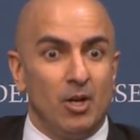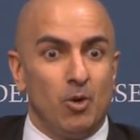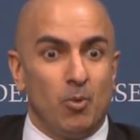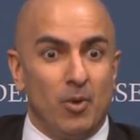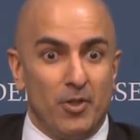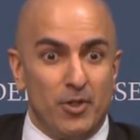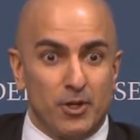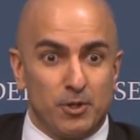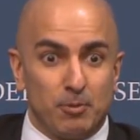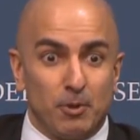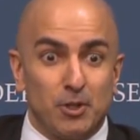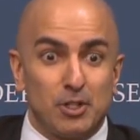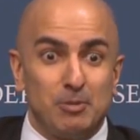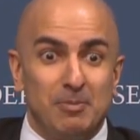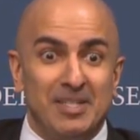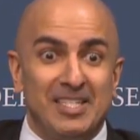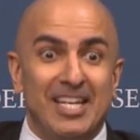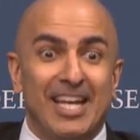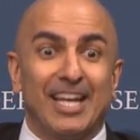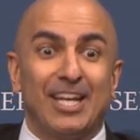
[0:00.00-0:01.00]
when they're supposed to
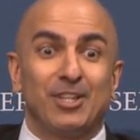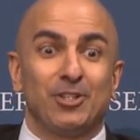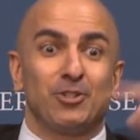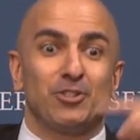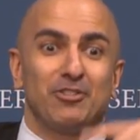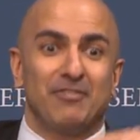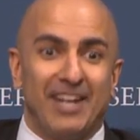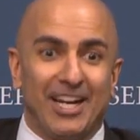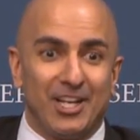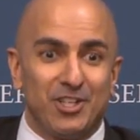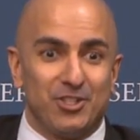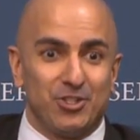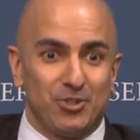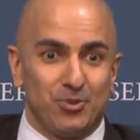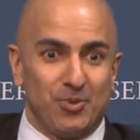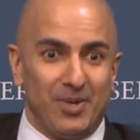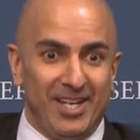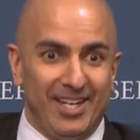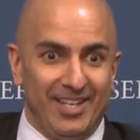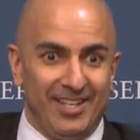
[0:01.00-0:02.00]
be taking those advantages
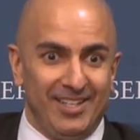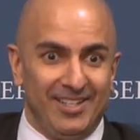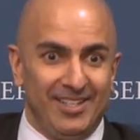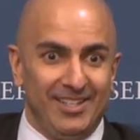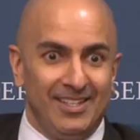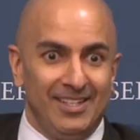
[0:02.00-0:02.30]
away.